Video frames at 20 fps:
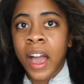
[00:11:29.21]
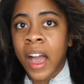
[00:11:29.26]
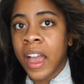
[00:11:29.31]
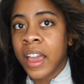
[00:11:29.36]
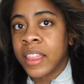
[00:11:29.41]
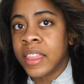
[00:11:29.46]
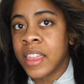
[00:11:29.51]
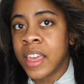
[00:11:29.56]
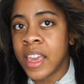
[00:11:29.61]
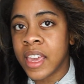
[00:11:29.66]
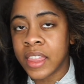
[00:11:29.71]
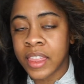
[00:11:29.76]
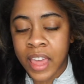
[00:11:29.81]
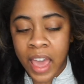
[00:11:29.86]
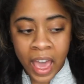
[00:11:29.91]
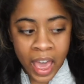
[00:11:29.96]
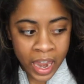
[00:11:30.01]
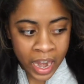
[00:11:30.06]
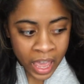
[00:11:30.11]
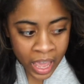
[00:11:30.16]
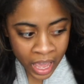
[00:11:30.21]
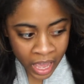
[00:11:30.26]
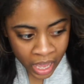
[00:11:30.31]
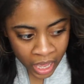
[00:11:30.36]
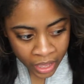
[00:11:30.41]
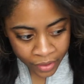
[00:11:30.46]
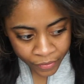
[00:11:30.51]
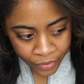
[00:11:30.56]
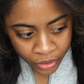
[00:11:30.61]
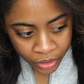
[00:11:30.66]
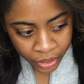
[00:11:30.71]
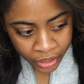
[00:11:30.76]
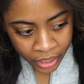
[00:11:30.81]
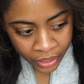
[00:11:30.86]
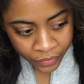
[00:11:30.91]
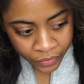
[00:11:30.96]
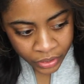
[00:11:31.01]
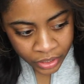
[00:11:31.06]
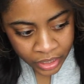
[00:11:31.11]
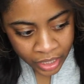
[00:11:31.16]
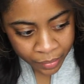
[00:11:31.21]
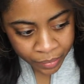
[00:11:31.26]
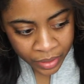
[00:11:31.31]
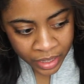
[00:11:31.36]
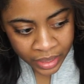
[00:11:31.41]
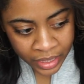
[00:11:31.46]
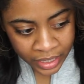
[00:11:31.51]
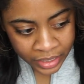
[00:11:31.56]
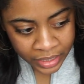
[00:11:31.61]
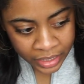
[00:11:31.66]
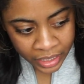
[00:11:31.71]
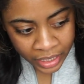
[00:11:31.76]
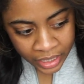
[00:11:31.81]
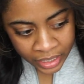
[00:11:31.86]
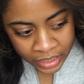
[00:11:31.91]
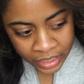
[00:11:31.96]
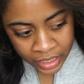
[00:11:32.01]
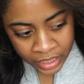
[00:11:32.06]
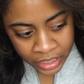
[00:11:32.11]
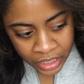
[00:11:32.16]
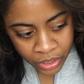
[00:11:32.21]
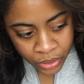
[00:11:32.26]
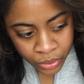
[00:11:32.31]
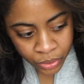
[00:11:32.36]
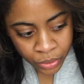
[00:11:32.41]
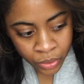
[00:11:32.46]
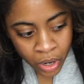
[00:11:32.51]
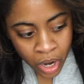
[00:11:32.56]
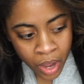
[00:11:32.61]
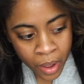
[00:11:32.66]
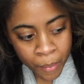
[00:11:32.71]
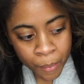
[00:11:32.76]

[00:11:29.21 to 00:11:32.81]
I think that if you're looking for something that's easy to